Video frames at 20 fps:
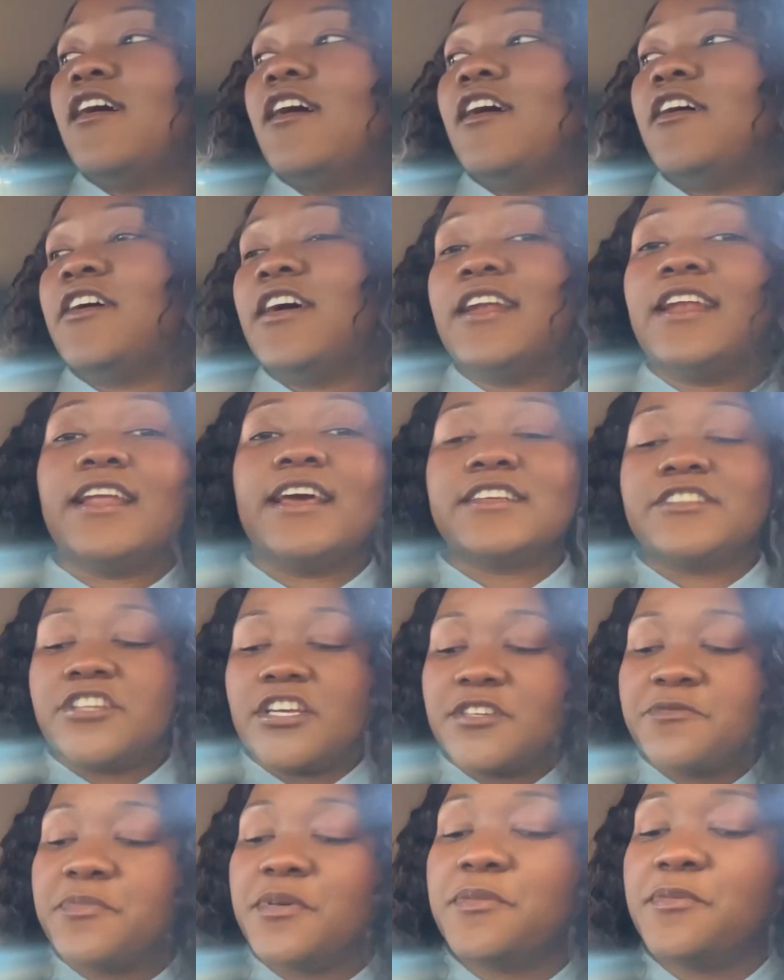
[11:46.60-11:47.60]
Right, like,
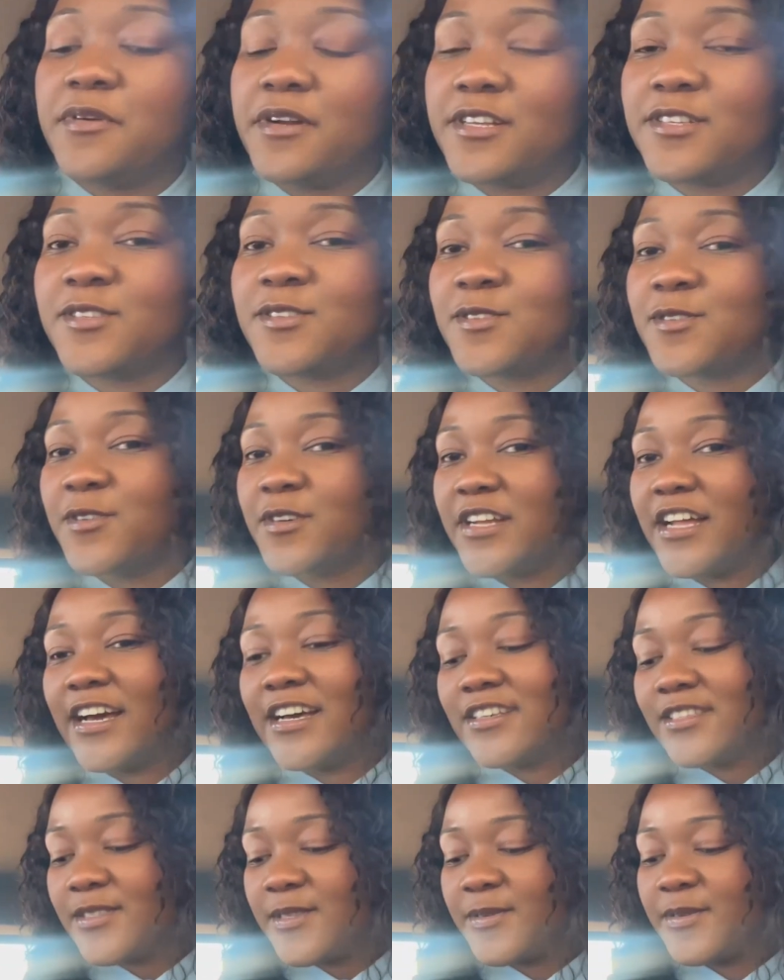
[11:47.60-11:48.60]
Czech people are so
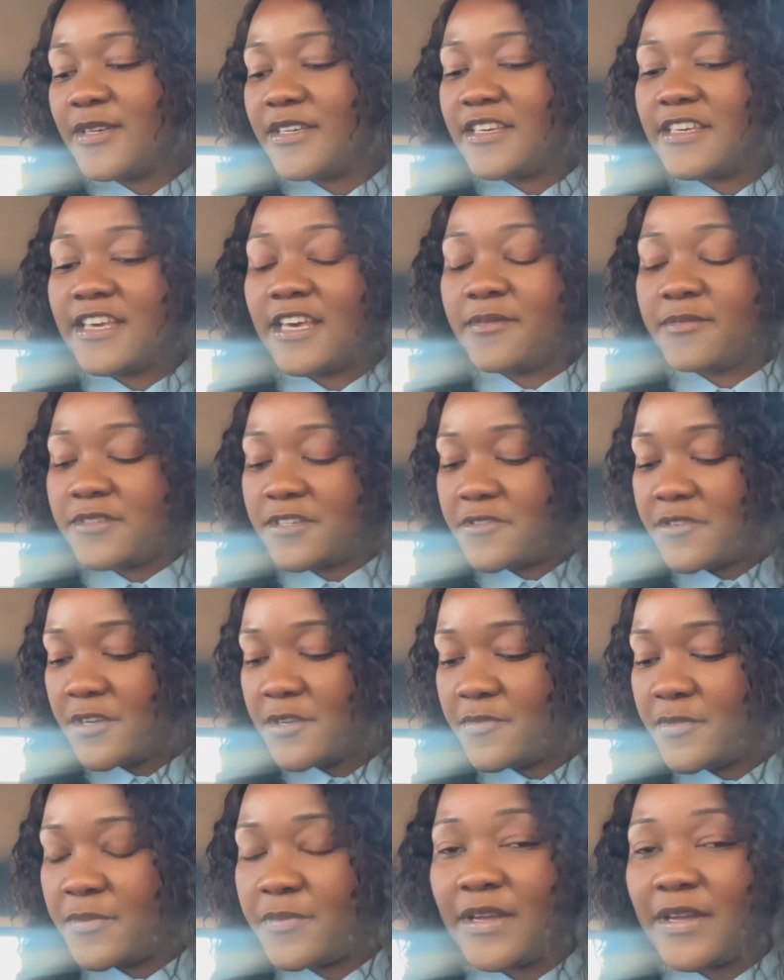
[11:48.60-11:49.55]
nice, so he came to greet me.